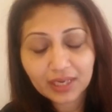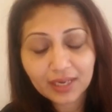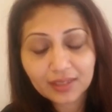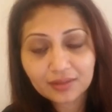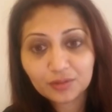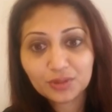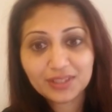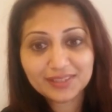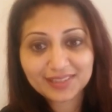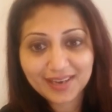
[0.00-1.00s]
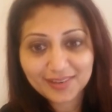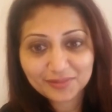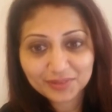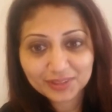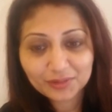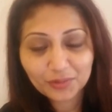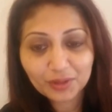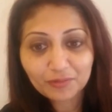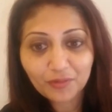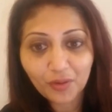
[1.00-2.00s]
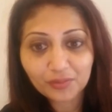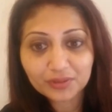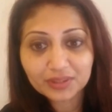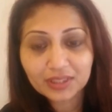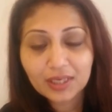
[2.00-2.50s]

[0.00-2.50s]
and to the entire world going forward.